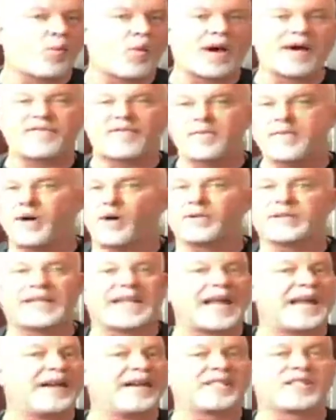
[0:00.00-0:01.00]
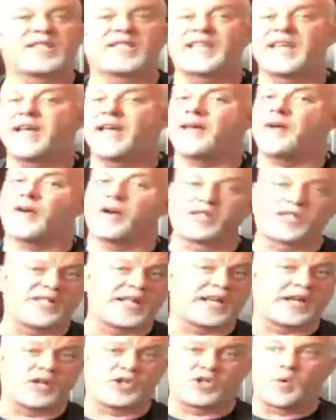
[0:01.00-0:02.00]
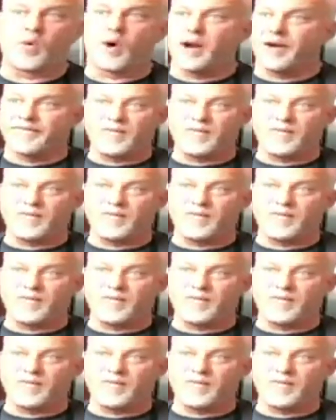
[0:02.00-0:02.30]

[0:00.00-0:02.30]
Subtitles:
whatever milk to get it as thin or as thick as you want.